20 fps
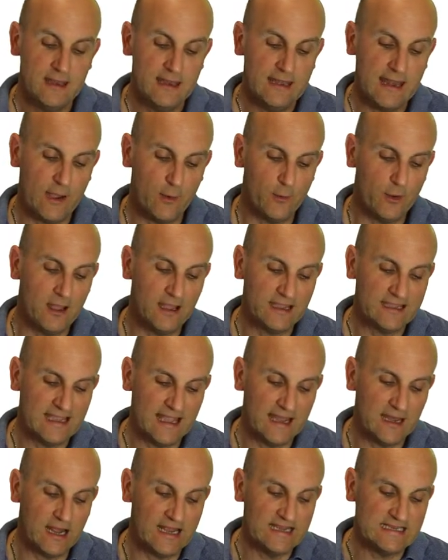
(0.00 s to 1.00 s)
Now
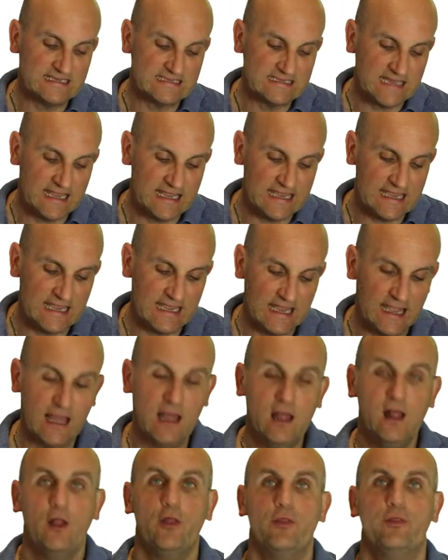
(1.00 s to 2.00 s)
again, I say
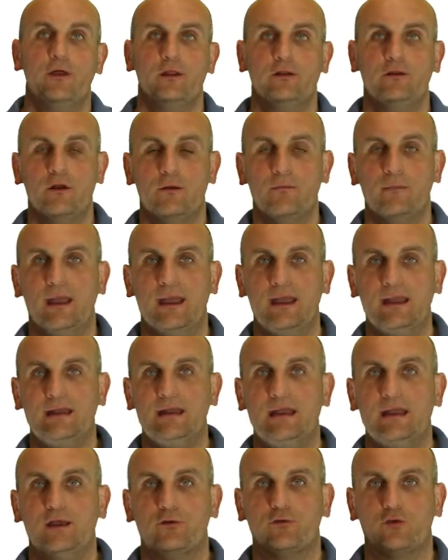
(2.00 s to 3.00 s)
here, the
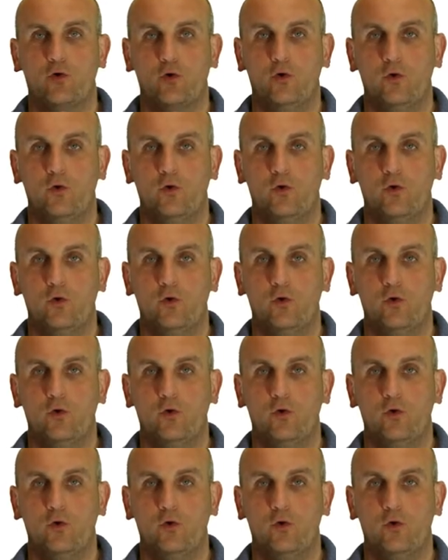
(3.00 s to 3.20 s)
domain is